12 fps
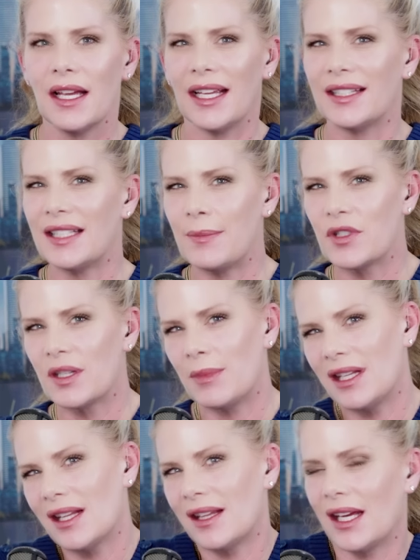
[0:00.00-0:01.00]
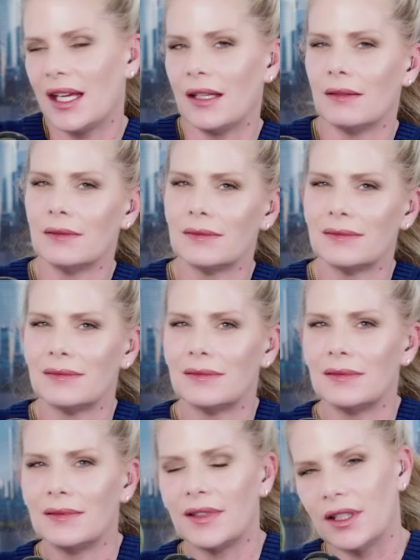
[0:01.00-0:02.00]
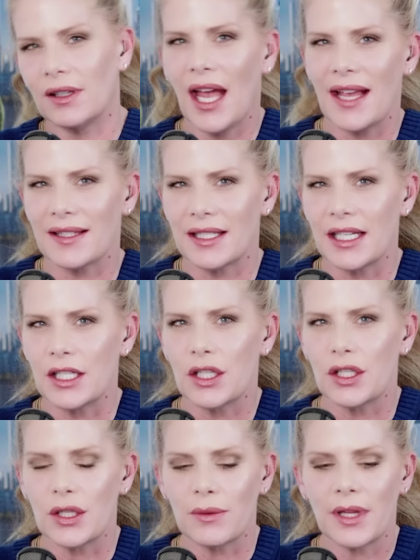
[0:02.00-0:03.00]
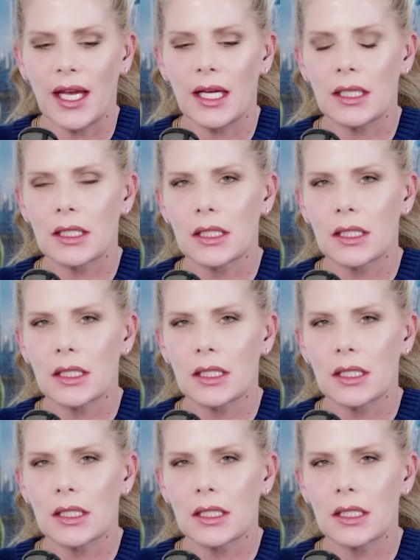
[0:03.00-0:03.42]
It seems to me that they're hesitant to do that.